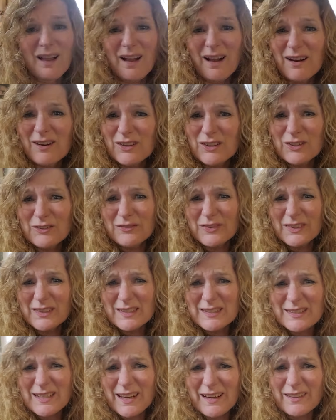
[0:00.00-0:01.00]
Are you
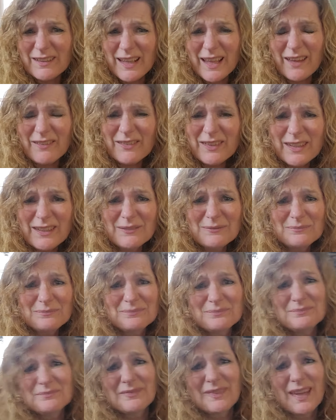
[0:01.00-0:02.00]
feeling tired, heavy,
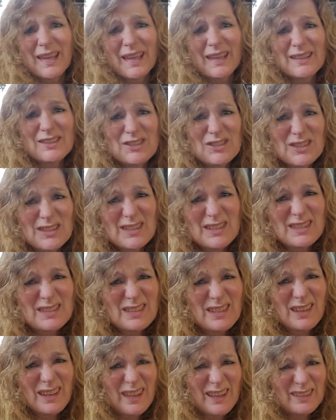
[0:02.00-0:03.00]
and
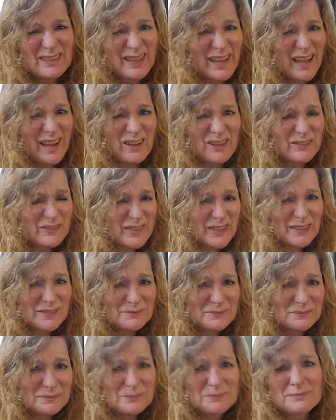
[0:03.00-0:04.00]
just out of it?
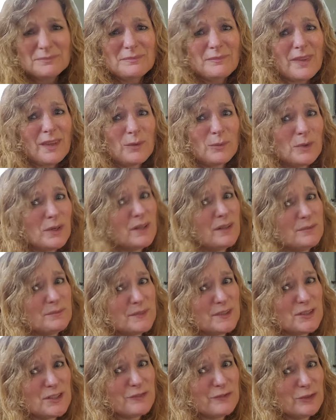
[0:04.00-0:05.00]
Well,
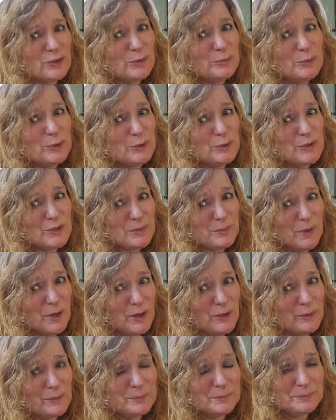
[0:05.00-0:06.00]
there's a full moon
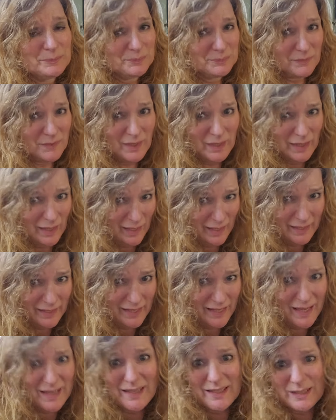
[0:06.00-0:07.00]
tomorrow, and it
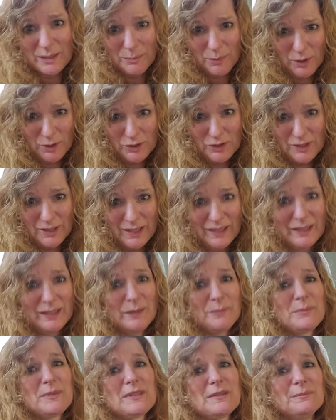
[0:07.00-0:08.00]
has a partial
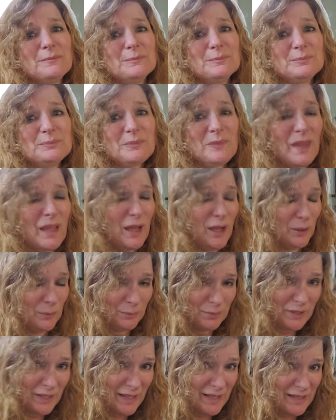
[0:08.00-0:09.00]
eclipse.
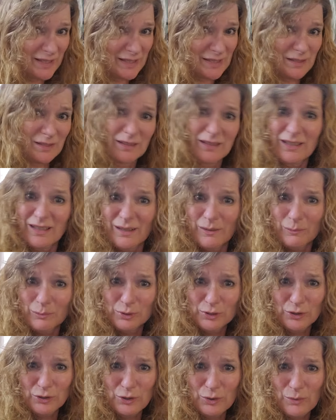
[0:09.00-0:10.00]
Plus,
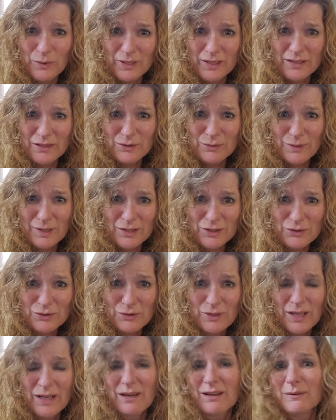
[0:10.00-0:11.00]
Pluto went into
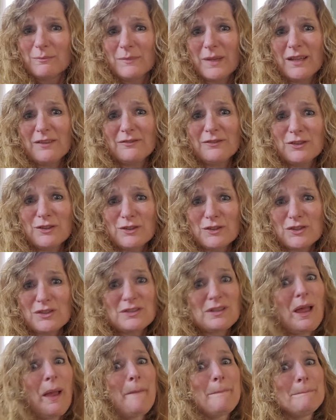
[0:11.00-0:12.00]
retrograde on May
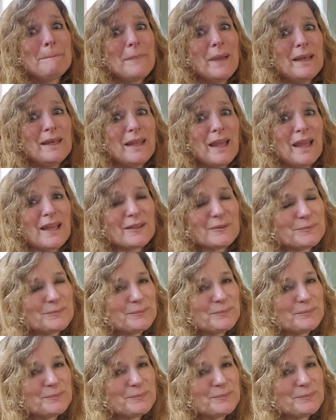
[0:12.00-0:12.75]
1st, Monday.